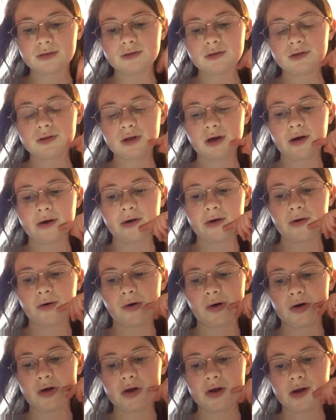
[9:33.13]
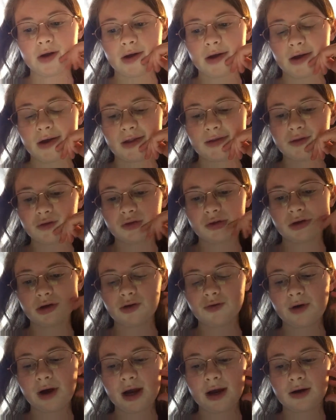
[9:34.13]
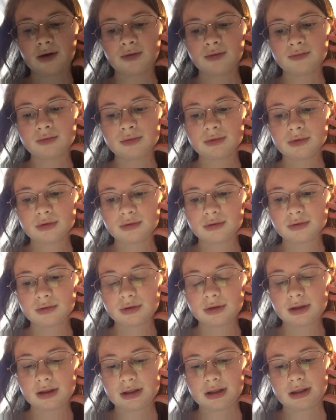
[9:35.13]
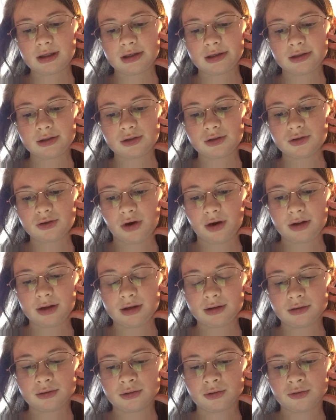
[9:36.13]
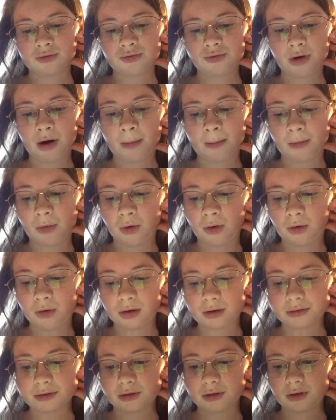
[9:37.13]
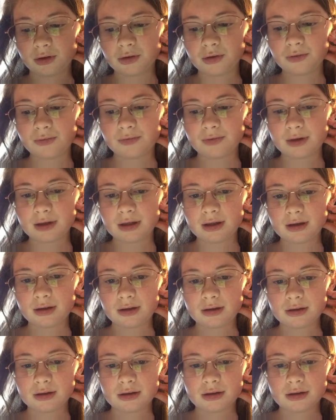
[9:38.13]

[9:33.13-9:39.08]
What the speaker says: So the ground is starting to crumble under Luffy.